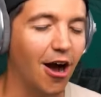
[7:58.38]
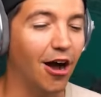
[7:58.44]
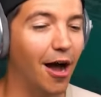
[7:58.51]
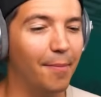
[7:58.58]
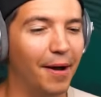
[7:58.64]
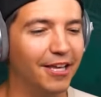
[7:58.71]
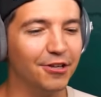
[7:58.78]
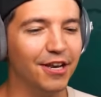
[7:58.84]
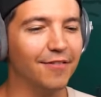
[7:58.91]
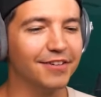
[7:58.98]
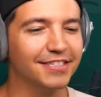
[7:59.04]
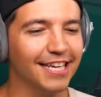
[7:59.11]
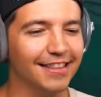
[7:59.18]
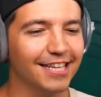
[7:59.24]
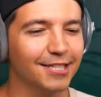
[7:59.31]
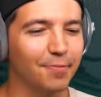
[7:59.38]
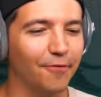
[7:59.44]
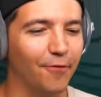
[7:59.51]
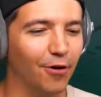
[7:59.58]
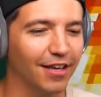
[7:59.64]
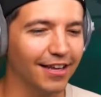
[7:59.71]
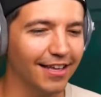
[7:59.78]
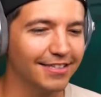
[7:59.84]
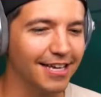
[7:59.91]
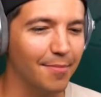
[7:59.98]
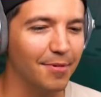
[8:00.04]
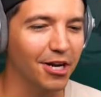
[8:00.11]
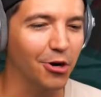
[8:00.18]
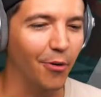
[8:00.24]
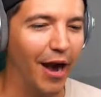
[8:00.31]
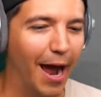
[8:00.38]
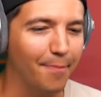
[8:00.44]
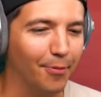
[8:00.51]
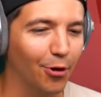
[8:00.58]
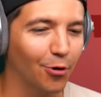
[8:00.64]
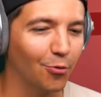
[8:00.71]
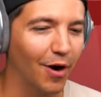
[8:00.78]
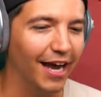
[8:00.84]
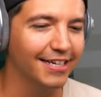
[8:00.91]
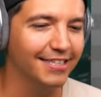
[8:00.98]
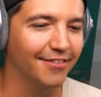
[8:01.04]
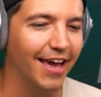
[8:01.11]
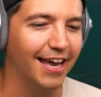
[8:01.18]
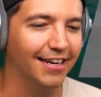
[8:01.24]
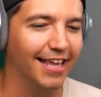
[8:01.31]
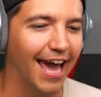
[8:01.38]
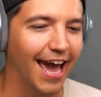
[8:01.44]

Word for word: Oh, I bet you never seen this before. Look at this. I'm gonna grapple right to that